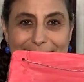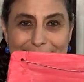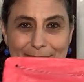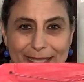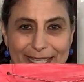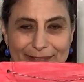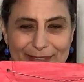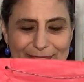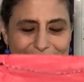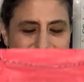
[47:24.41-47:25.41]
Eid plate for
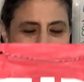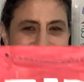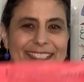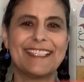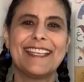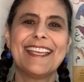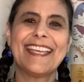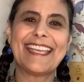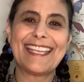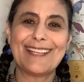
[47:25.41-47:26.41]
you guys.
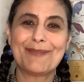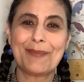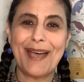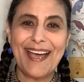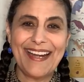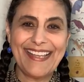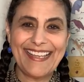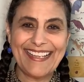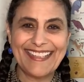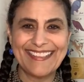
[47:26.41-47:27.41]
Eid
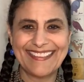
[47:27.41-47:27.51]
Mubarak.